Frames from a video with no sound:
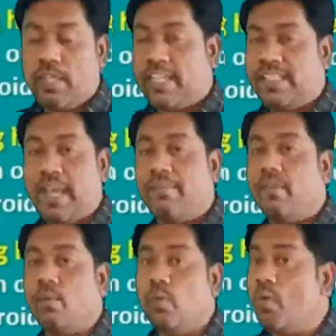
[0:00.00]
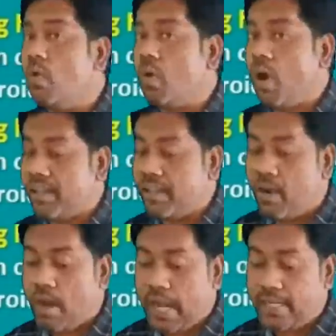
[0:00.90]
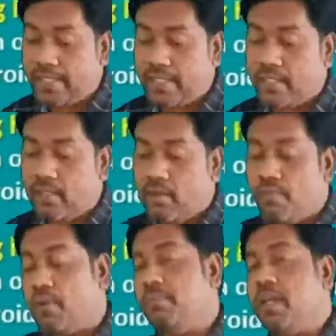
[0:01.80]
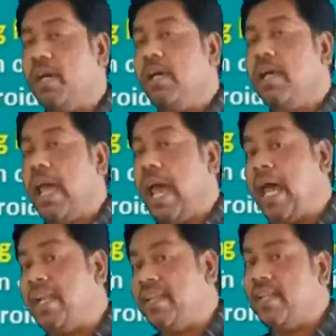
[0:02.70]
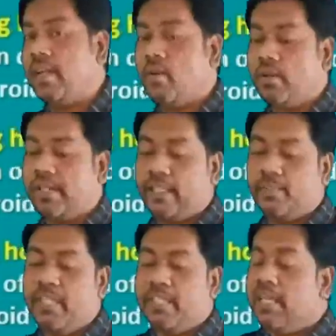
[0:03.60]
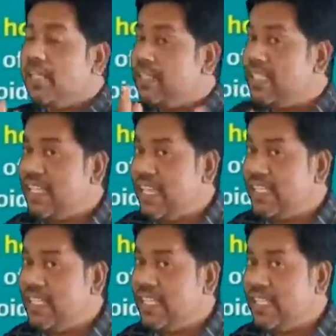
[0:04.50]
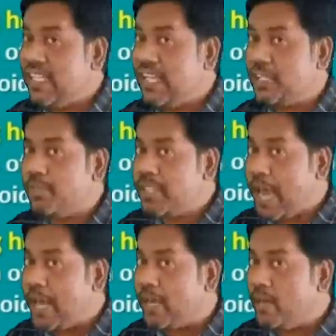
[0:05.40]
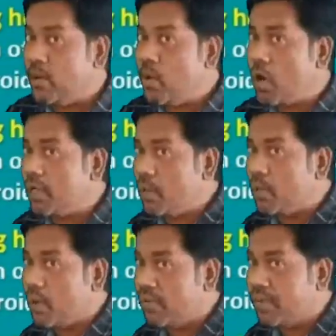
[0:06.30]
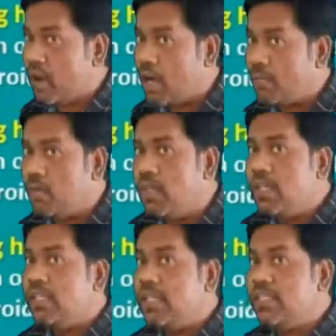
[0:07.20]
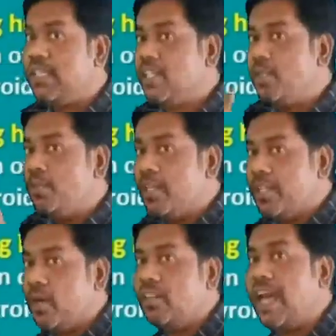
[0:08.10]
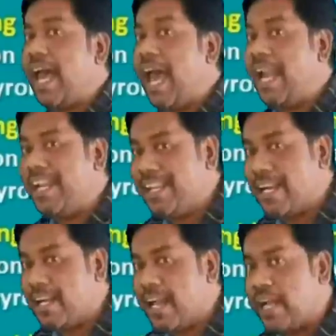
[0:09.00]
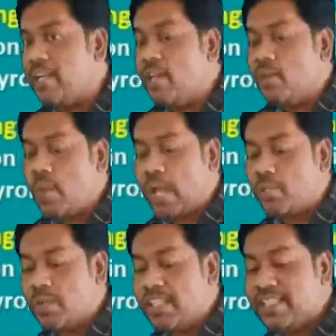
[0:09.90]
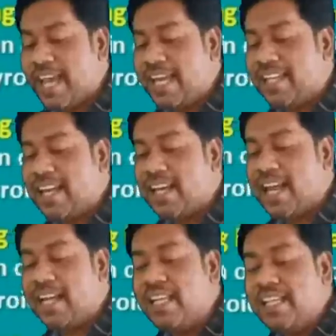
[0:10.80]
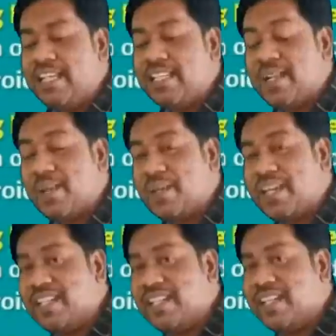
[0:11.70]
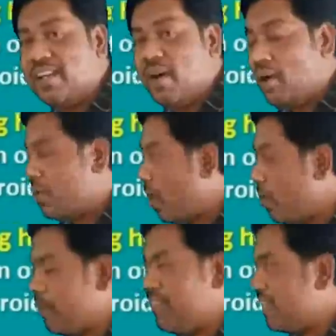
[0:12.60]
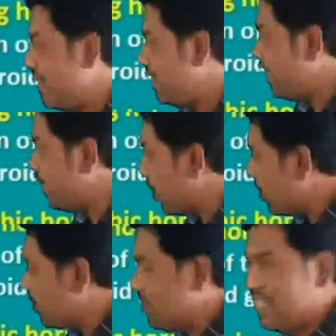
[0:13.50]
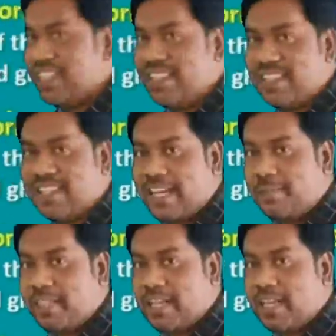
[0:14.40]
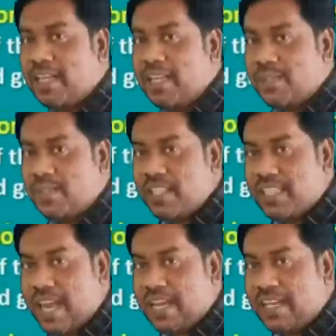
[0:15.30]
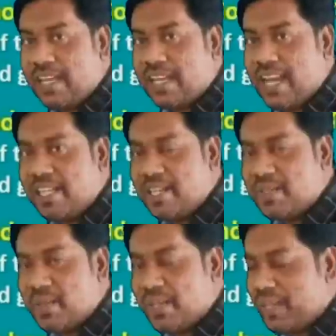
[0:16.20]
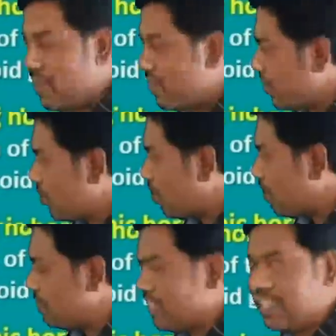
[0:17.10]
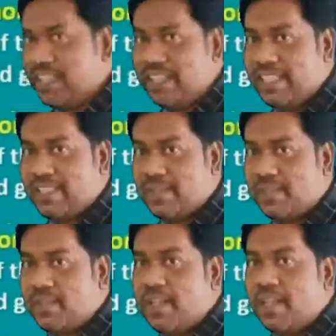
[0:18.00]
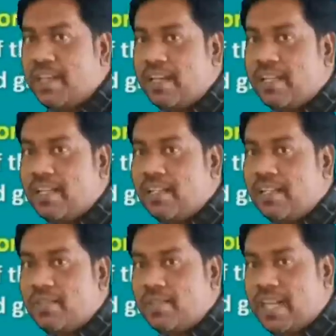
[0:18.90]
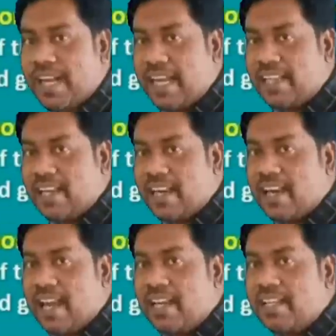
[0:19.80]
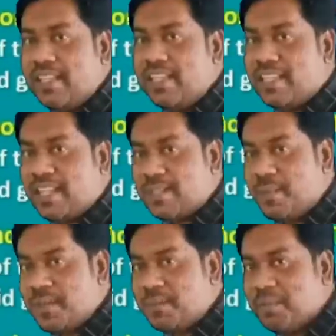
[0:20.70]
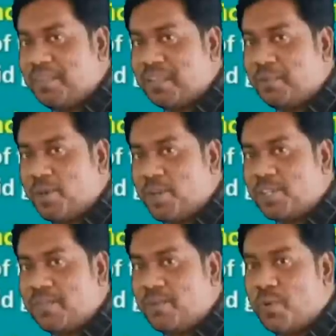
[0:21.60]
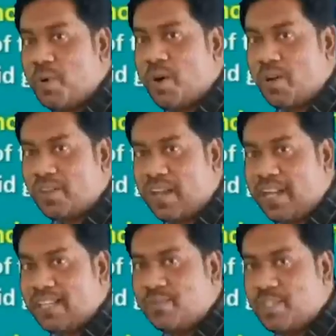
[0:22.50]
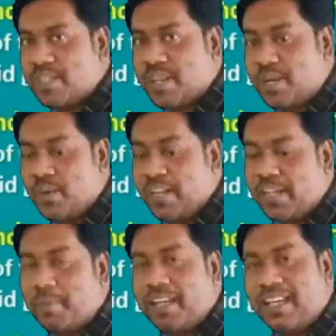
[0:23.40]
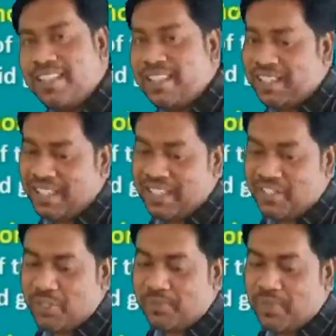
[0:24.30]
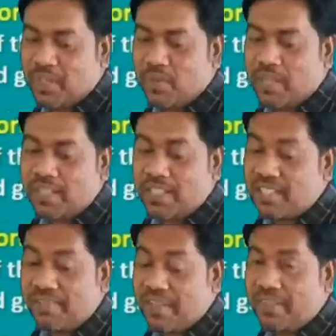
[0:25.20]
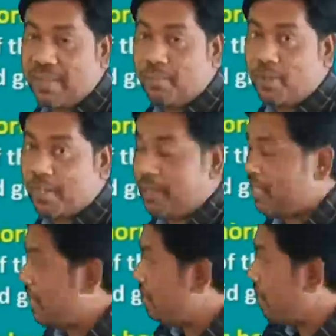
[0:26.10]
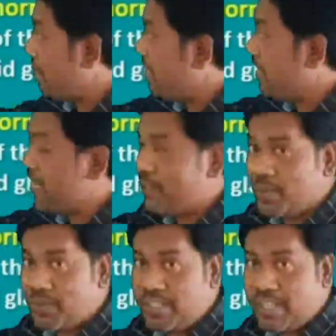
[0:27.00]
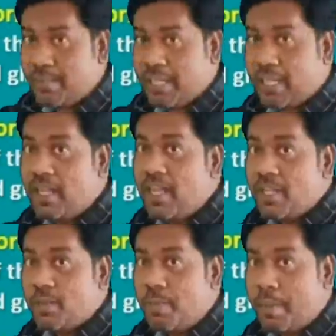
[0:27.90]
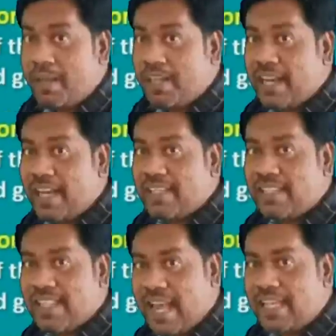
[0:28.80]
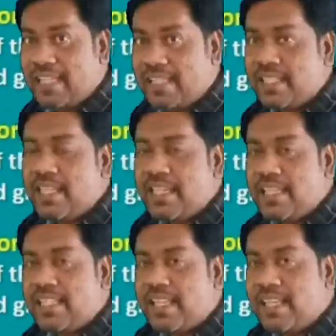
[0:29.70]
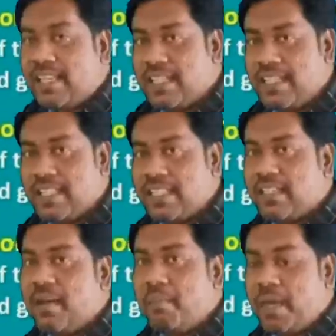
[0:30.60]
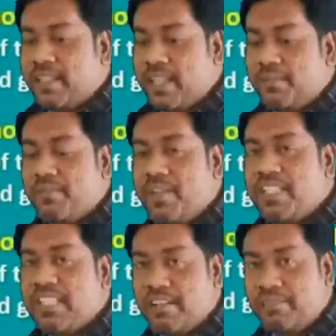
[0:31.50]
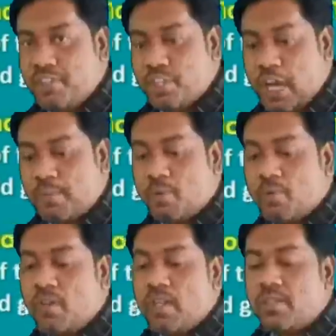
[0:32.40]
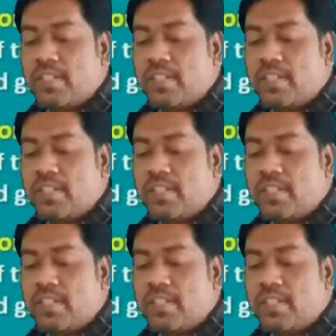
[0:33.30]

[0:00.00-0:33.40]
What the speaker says: Example, glucocorticoids from the adrenal cortex. Means this ACTH means adrenocorticotropic hormone. It is stimulating on the adrenal gland. So actually this adrenal gland, it is located top of the kidney. You have to see here in this slide, beta. So this adrenal gland, it is locating on the top of the kidney. So that adrenal gland, it is responsible for the production of glucocorticoids, which is regulated by ACTH. Okay, this is the very important, beta. And mammary gland, you have to see here, beta. So mammary gland size, it is increases by the influencing of which hormone?